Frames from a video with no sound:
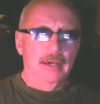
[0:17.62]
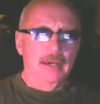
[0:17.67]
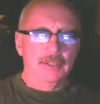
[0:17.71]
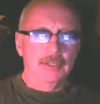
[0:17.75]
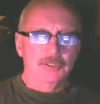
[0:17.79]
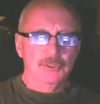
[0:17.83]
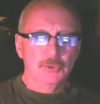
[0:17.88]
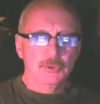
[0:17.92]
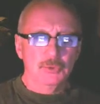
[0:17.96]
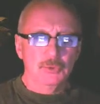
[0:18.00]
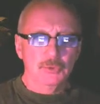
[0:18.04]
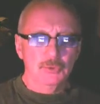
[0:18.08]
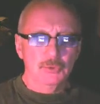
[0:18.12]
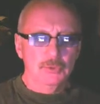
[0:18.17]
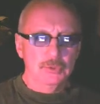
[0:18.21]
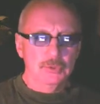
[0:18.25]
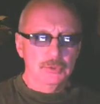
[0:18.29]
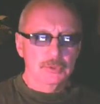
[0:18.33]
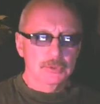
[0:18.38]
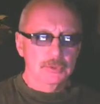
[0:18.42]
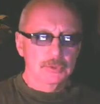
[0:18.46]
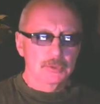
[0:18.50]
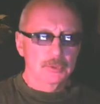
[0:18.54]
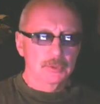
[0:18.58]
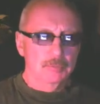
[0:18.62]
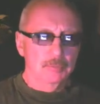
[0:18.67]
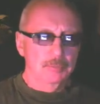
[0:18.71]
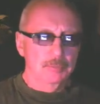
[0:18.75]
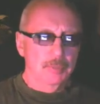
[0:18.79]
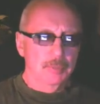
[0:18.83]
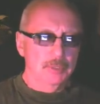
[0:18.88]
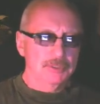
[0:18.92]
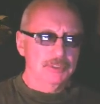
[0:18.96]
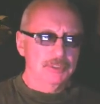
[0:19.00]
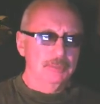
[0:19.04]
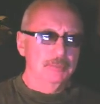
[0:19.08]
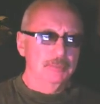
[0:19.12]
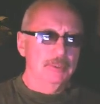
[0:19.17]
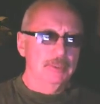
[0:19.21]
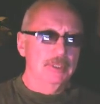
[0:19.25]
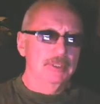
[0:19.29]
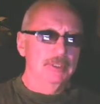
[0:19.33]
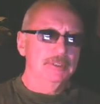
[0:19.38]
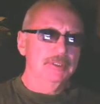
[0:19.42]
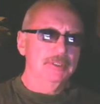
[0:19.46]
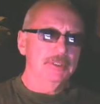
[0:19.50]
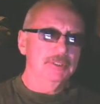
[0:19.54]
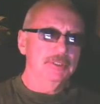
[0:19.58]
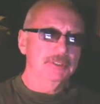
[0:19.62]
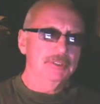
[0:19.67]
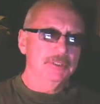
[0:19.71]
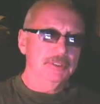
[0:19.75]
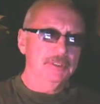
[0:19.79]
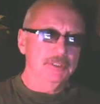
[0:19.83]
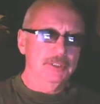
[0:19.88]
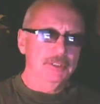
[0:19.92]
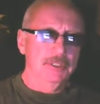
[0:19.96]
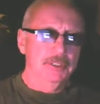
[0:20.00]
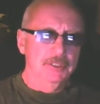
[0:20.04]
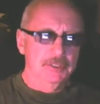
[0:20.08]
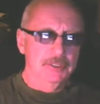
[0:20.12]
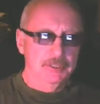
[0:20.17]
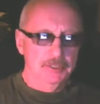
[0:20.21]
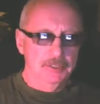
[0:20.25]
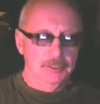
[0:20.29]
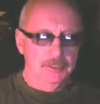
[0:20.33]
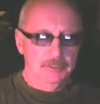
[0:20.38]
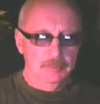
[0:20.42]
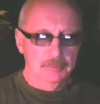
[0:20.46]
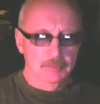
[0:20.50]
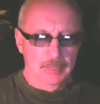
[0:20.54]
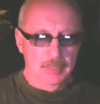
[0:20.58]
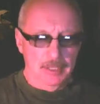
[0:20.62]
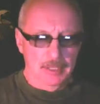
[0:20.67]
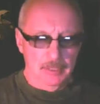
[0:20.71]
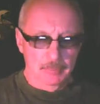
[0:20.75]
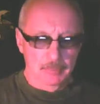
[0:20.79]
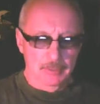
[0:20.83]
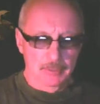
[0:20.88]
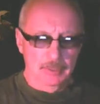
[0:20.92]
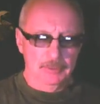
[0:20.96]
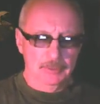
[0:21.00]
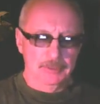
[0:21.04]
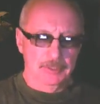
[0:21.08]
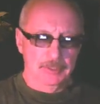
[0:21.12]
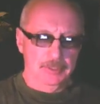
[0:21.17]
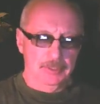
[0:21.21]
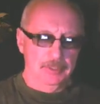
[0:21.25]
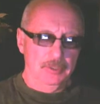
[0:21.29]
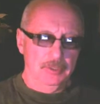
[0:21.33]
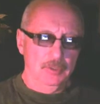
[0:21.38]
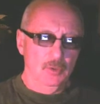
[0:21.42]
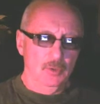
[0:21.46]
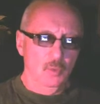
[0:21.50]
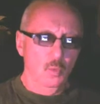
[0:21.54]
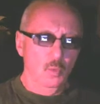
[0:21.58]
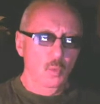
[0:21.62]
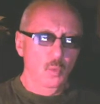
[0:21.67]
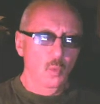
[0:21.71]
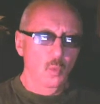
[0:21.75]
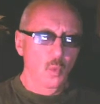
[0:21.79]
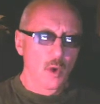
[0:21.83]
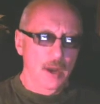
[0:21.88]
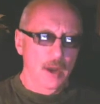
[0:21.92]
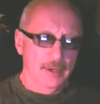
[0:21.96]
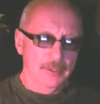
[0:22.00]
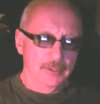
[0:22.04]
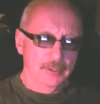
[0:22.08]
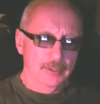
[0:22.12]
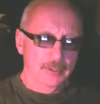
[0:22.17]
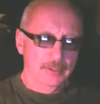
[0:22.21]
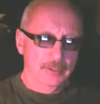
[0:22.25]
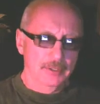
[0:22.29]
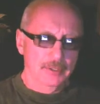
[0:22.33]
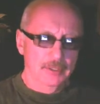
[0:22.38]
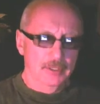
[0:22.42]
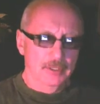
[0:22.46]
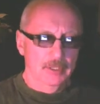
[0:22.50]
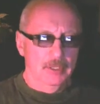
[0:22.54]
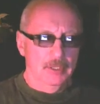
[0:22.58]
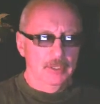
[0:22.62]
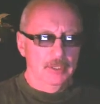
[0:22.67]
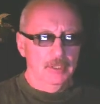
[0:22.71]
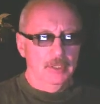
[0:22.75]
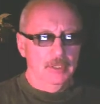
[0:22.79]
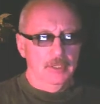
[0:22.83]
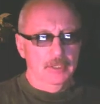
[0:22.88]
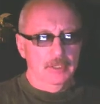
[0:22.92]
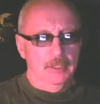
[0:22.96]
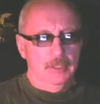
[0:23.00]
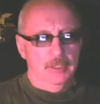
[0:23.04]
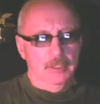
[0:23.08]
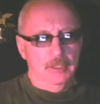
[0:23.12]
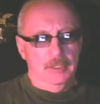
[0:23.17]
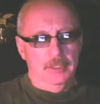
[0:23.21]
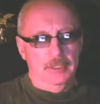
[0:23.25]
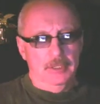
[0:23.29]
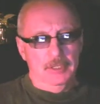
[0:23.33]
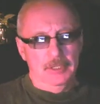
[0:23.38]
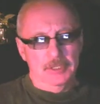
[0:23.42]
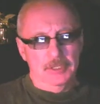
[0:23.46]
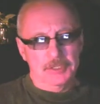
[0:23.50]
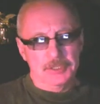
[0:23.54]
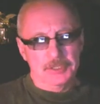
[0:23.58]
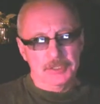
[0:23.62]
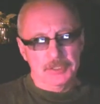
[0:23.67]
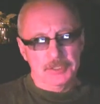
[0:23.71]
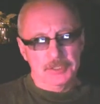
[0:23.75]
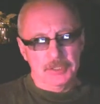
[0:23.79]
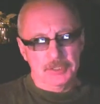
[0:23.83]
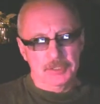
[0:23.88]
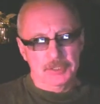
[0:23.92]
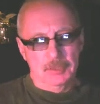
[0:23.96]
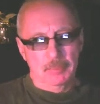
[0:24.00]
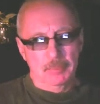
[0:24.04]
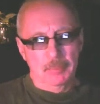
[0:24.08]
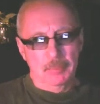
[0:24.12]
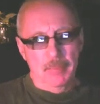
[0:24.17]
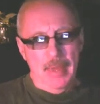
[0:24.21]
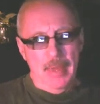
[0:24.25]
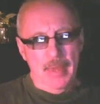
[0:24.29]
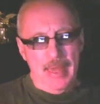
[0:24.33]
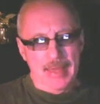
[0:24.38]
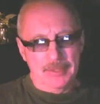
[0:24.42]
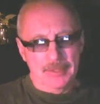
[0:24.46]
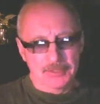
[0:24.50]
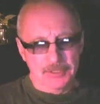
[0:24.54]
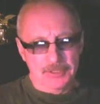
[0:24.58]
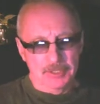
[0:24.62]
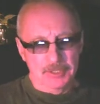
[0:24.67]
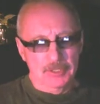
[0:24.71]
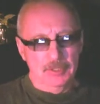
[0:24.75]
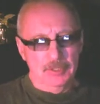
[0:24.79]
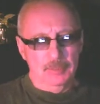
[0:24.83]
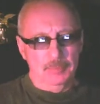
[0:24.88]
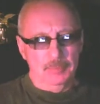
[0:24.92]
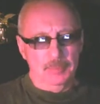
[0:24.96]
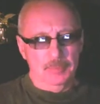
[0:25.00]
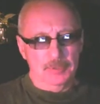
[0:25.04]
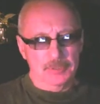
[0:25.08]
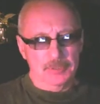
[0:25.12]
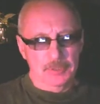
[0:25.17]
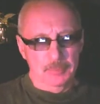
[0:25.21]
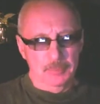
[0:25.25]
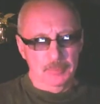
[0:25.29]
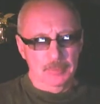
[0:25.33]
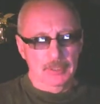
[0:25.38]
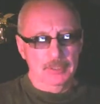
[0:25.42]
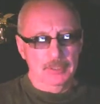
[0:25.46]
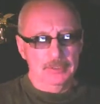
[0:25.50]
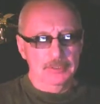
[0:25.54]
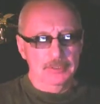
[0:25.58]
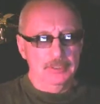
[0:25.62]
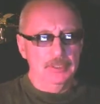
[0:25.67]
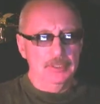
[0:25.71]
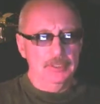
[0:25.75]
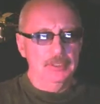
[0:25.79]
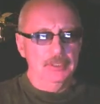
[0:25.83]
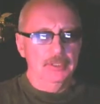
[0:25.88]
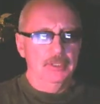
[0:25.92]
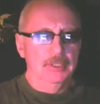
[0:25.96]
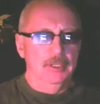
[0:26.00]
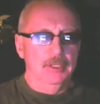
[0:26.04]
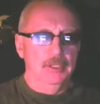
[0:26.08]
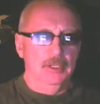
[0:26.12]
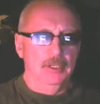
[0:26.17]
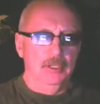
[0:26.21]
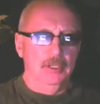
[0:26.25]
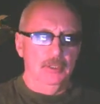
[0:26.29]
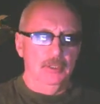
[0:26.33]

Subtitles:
There are two possibilities in bodybuilding. One is the bent possibility,